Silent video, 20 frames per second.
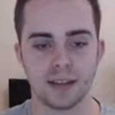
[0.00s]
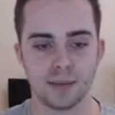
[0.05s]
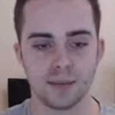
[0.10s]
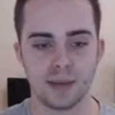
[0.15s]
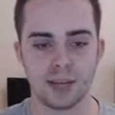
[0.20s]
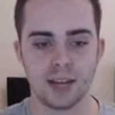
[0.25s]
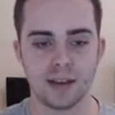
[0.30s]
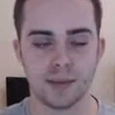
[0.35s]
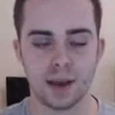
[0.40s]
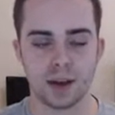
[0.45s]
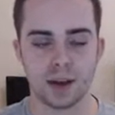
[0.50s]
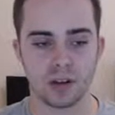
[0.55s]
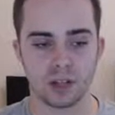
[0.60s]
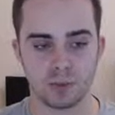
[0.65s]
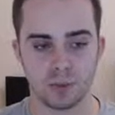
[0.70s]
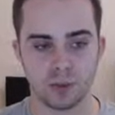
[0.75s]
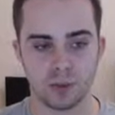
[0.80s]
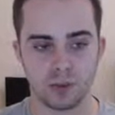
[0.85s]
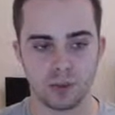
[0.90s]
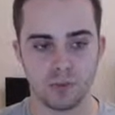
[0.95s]
I mean, Hidden Power Ice
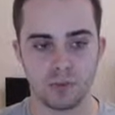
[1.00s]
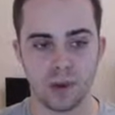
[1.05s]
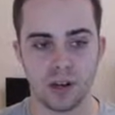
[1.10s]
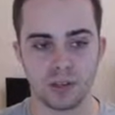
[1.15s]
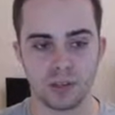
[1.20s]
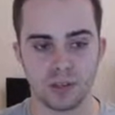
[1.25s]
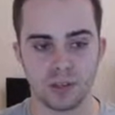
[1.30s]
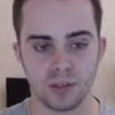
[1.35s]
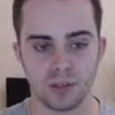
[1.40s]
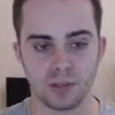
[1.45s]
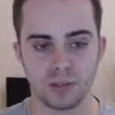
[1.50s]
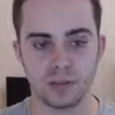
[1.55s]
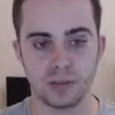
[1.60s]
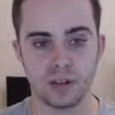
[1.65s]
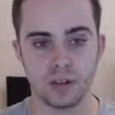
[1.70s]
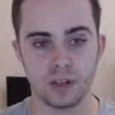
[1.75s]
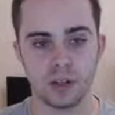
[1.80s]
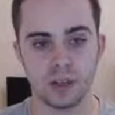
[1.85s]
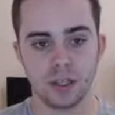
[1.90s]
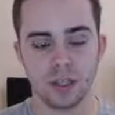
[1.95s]
wouldn't do much to
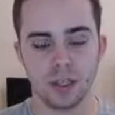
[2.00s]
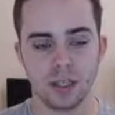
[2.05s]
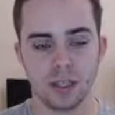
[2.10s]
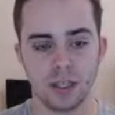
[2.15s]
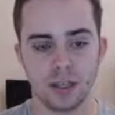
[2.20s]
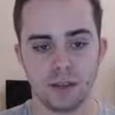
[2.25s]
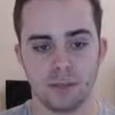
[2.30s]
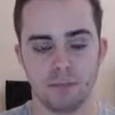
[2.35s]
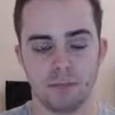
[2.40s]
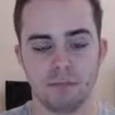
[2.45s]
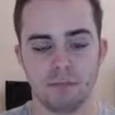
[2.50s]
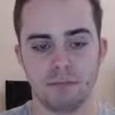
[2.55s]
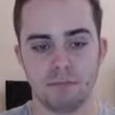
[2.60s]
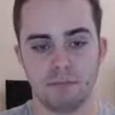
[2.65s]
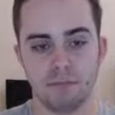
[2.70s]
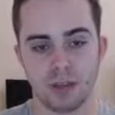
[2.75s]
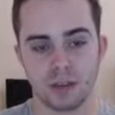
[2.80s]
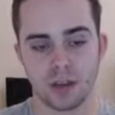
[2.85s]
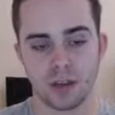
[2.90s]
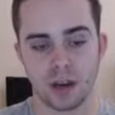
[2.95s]
um,
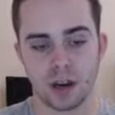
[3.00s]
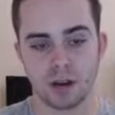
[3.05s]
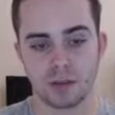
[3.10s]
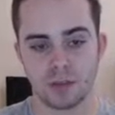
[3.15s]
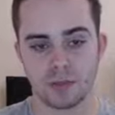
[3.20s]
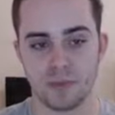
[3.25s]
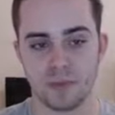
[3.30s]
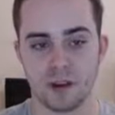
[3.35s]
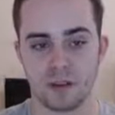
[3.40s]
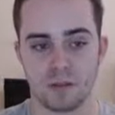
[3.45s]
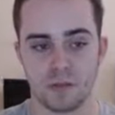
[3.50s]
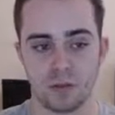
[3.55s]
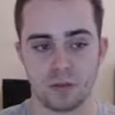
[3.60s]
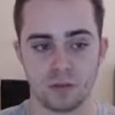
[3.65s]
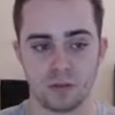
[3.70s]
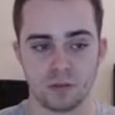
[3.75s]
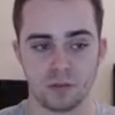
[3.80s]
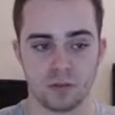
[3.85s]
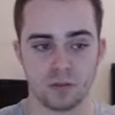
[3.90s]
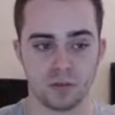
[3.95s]
Altaria once Mega
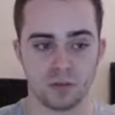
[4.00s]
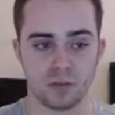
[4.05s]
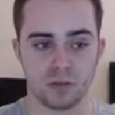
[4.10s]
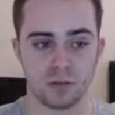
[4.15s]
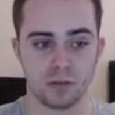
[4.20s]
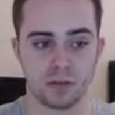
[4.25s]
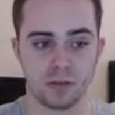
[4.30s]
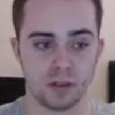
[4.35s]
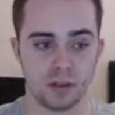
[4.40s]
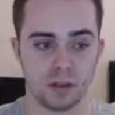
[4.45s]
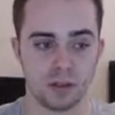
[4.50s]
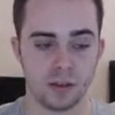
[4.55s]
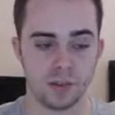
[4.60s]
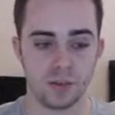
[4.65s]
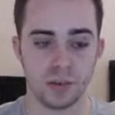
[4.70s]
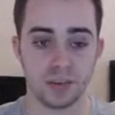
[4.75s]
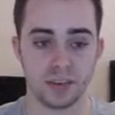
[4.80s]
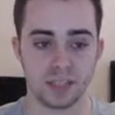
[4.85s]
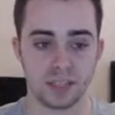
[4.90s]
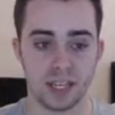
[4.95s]
Evolved or
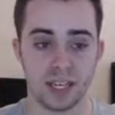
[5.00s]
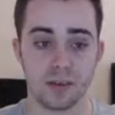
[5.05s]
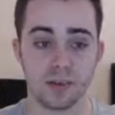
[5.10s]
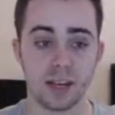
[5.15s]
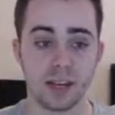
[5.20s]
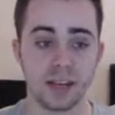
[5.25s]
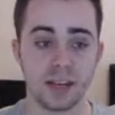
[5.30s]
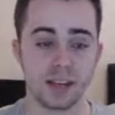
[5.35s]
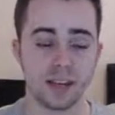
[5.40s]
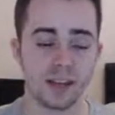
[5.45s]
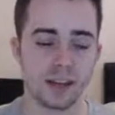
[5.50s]
among Us anyway,